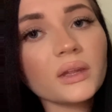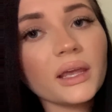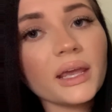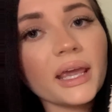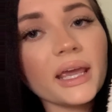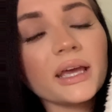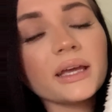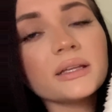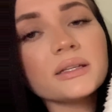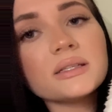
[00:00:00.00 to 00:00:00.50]

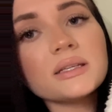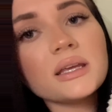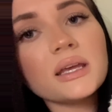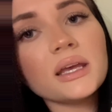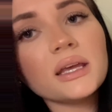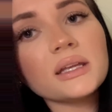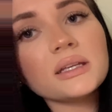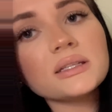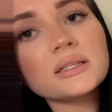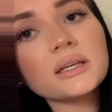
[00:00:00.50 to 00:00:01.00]
And
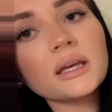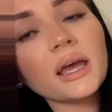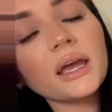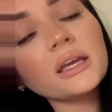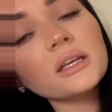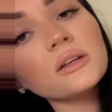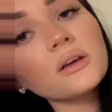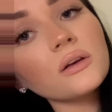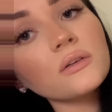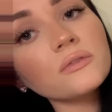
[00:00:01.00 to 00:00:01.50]
it
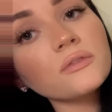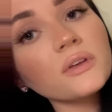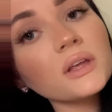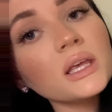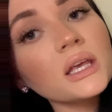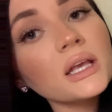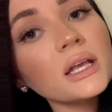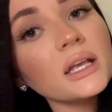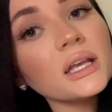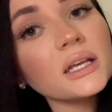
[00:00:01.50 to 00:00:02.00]
kind
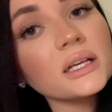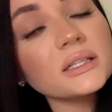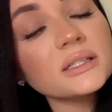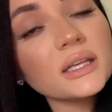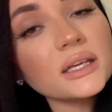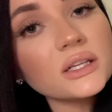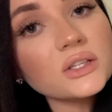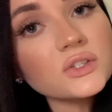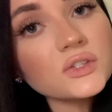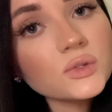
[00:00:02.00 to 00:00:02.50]
of is
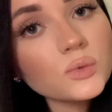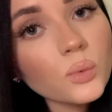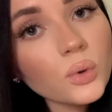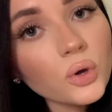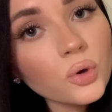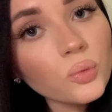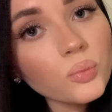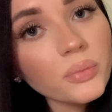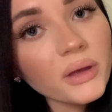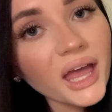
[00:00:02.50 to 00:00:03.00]
a
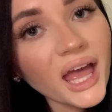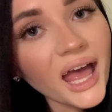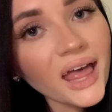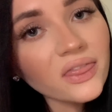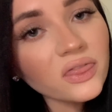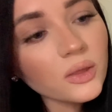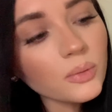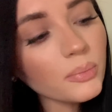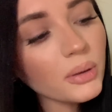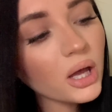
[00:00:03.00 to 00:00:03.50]
swoop
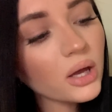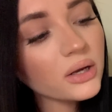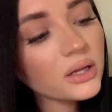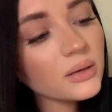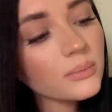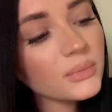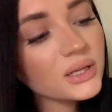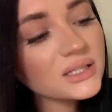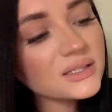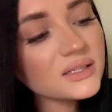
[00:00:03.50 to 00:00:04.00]
at the
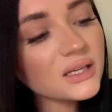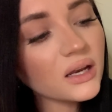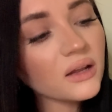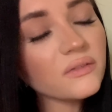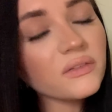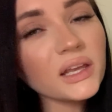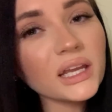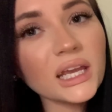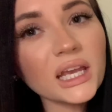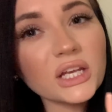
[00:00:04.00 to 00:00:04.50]
bottom instead
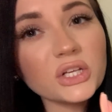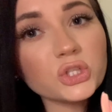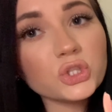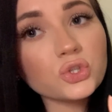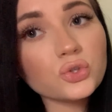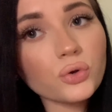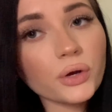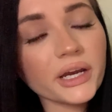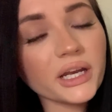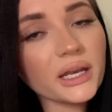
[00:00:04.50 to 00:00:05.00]
of like a
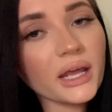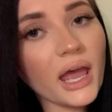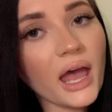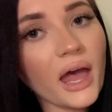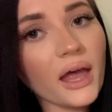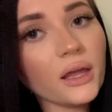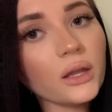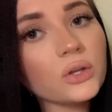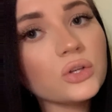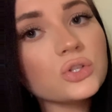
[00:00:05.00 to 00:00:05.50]
straight
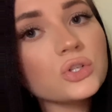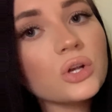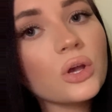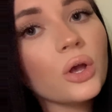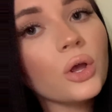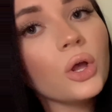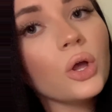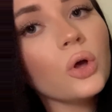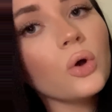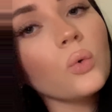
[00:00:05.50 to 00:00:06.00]
edge,
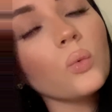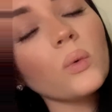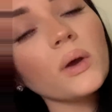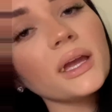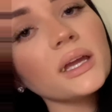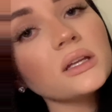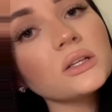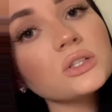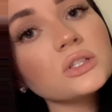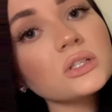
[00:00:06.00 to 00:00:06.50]

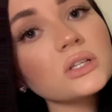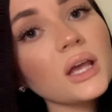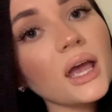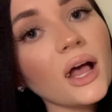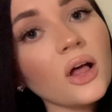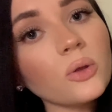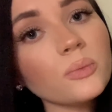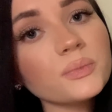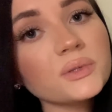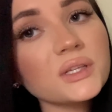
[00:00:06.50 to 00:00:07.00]
which
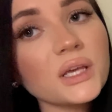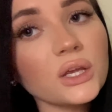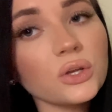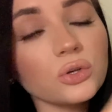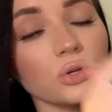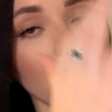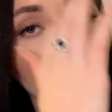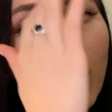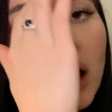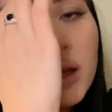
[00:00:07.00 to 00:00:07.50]
helps it
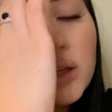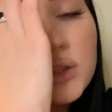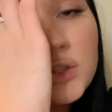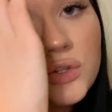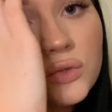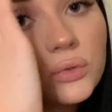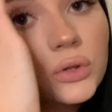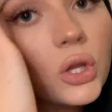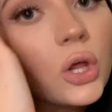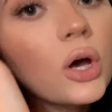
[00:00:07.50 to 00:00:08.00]
not
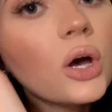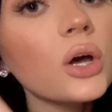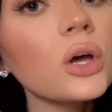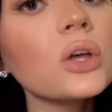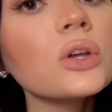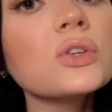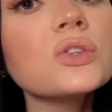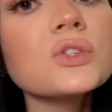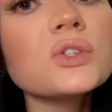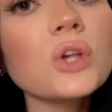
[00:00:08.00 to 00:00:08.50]
to
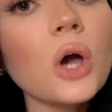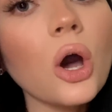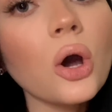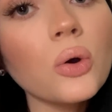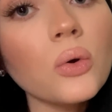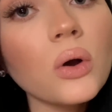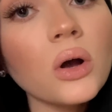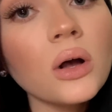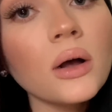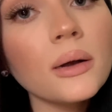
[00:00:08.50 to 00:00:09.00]
look so
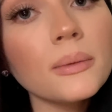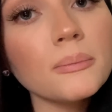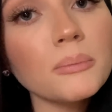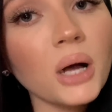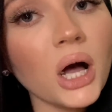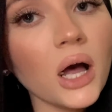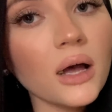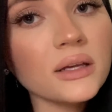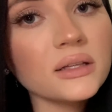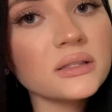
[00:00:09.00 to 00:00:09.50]

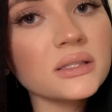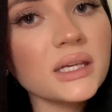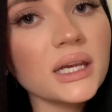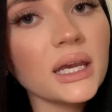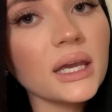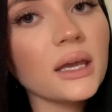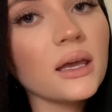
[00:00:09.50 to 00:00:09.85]
boxy.